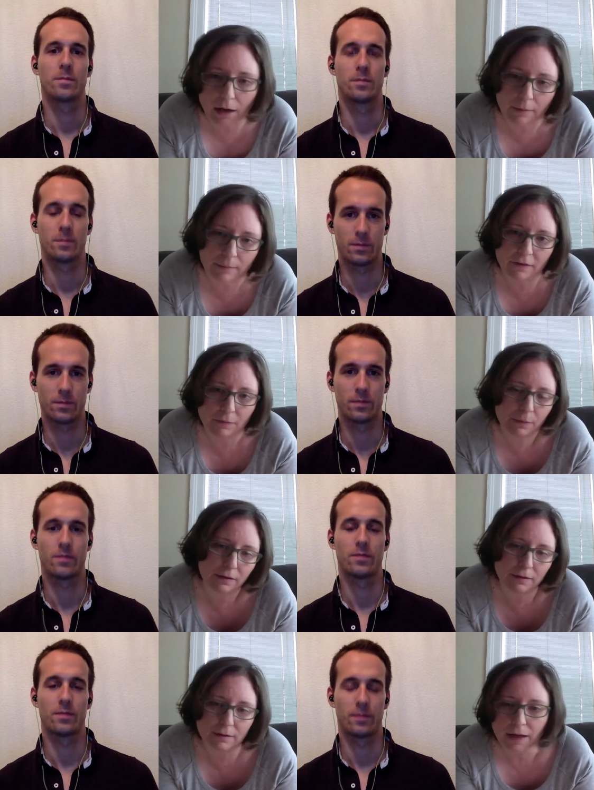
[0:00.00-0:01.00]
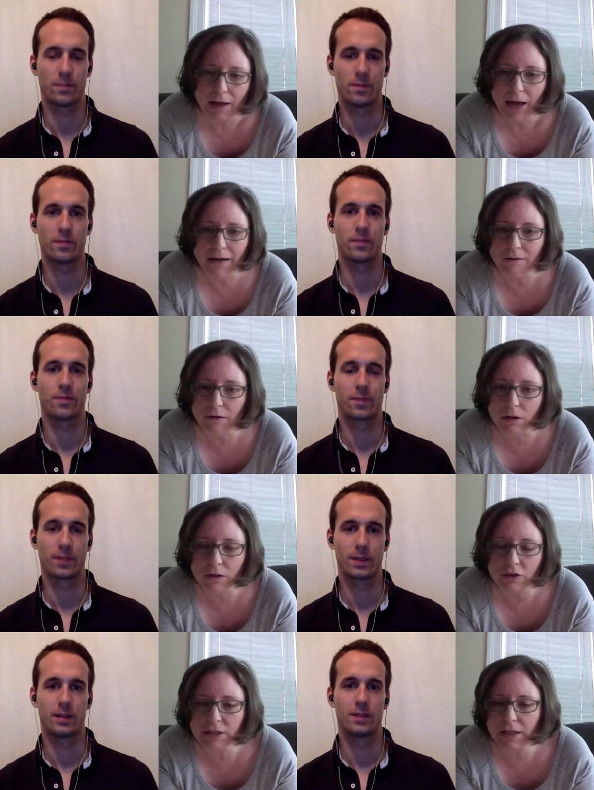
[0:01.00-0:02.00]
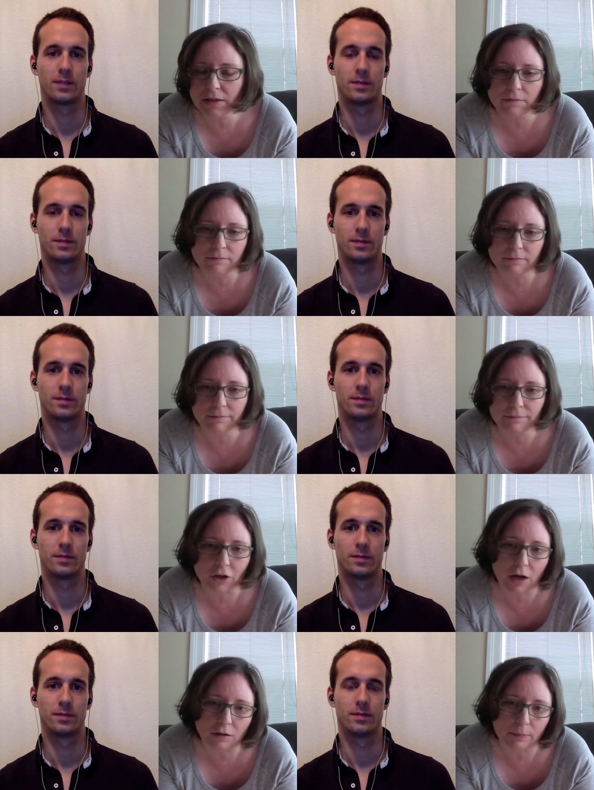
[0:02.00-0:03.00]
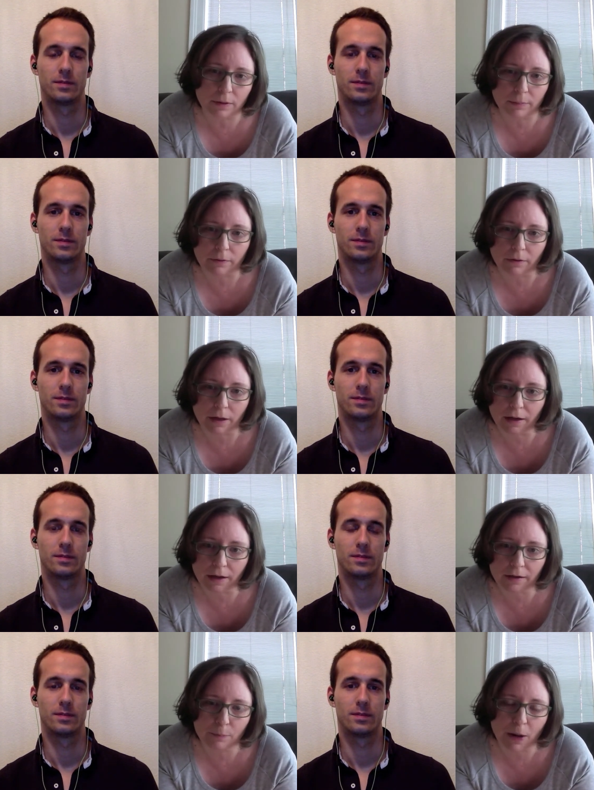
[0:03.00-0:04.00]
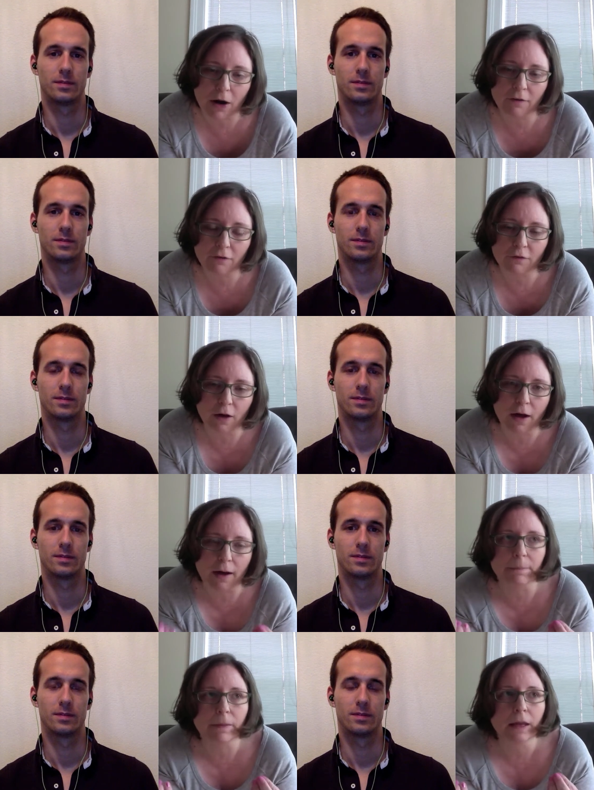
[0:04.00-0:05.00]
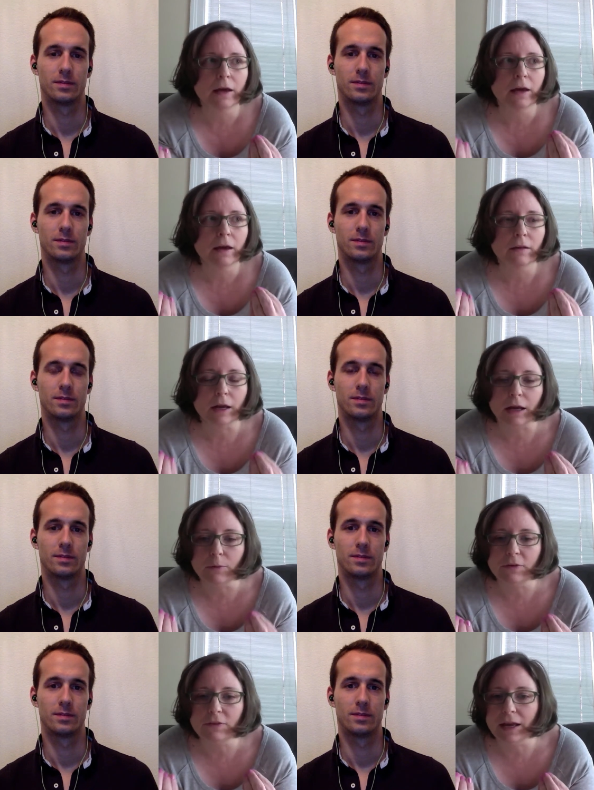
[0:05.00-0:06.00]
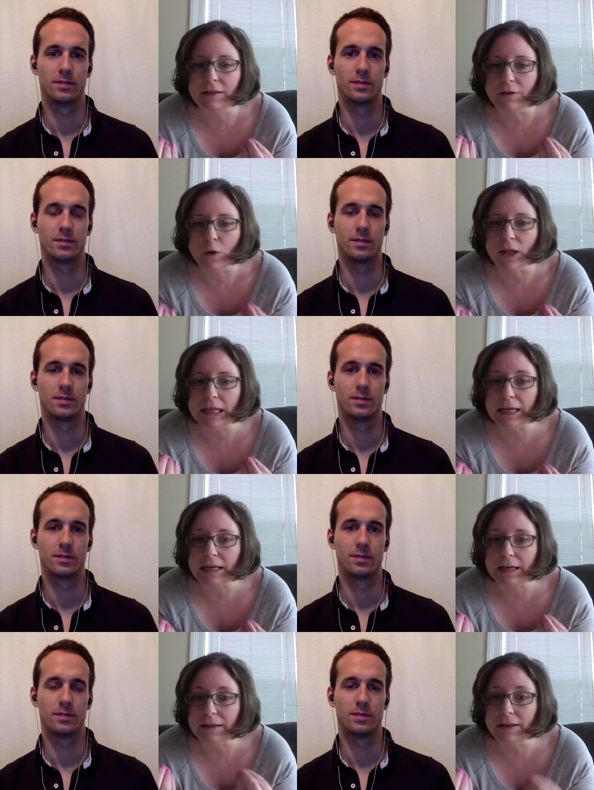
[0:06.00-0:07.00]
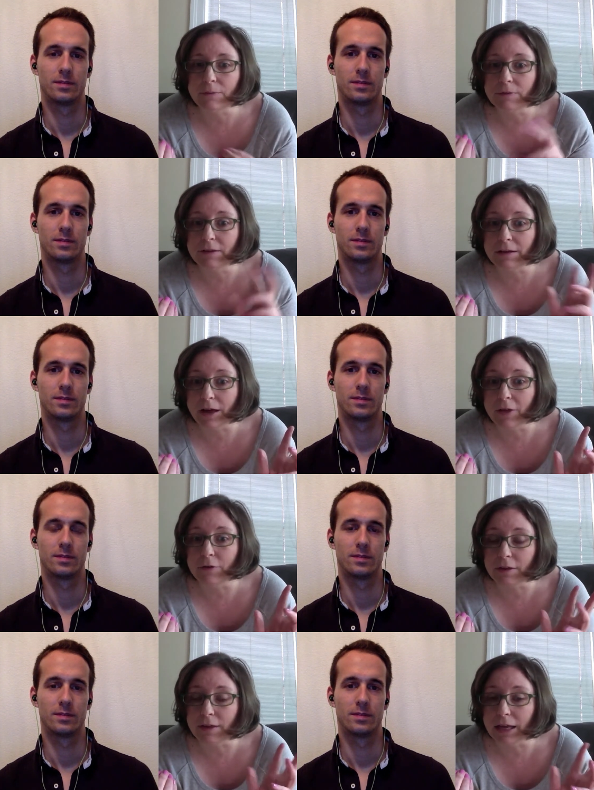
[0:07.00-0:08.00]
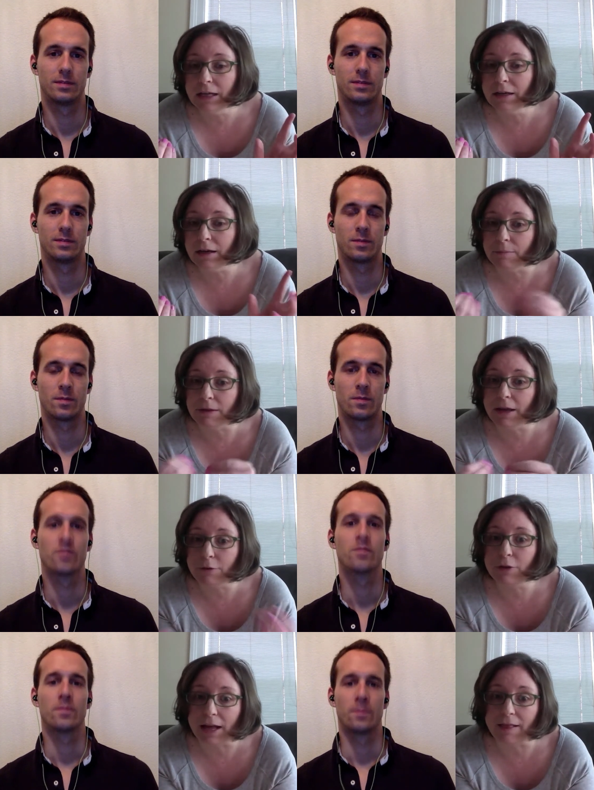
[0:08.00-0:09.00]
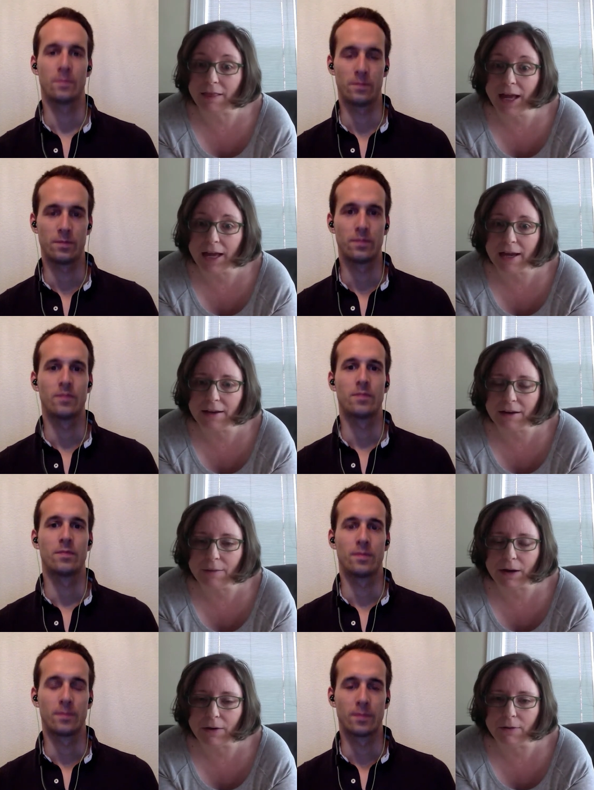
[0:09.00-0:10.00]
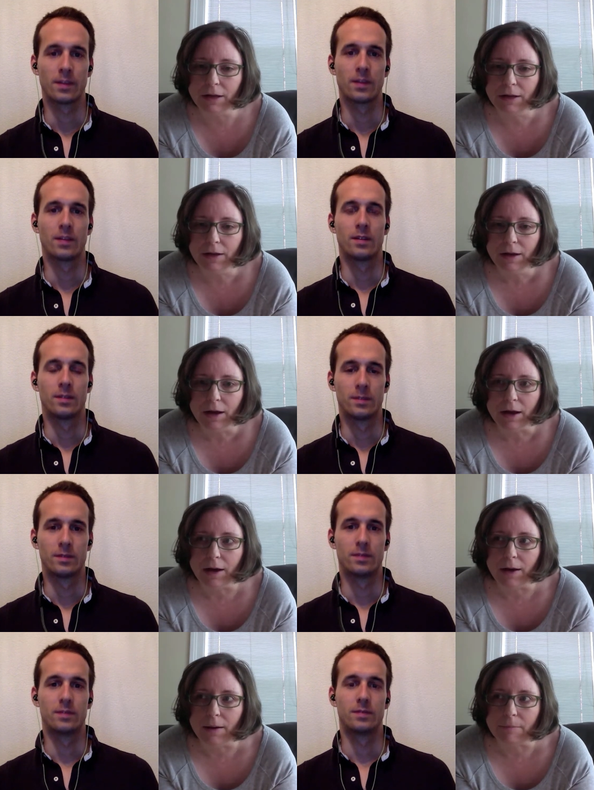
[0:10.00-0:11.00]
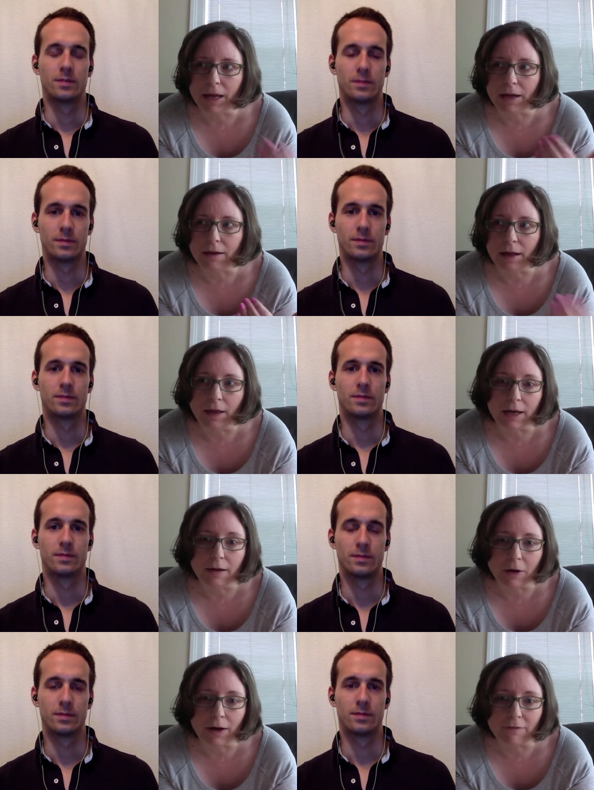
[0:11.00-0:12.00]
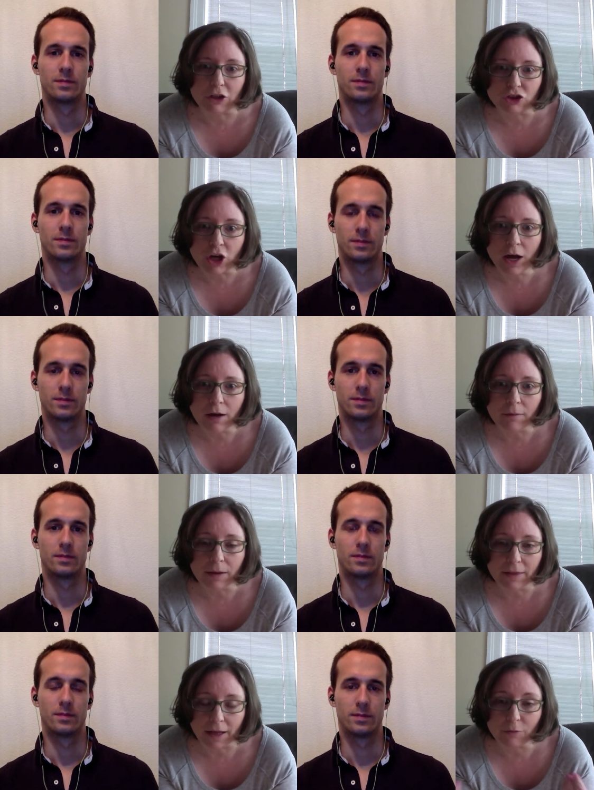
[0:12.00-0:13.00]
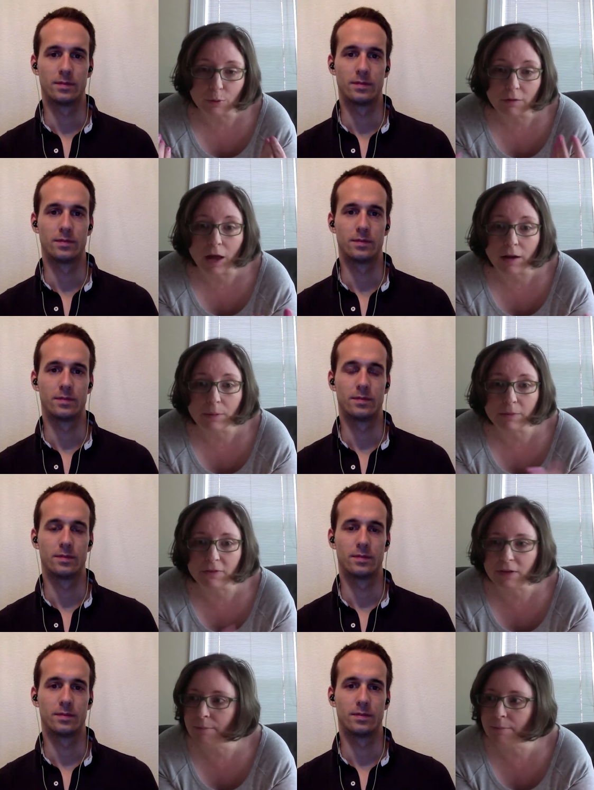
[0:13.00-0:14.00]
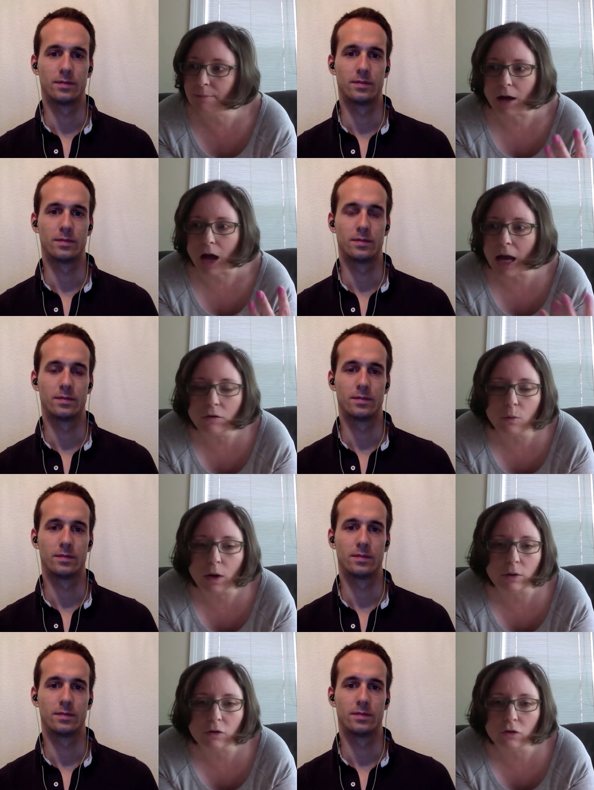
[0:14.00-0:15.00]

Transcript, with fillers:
Speaker 1: making comments because I don't know I just like to talk to people. I, it's part of um, like I was saying, the one thing, the, the other than the income, the other thing I like about um, I, I, like about having a job, and that's what a lot of people say to me. Like, I don't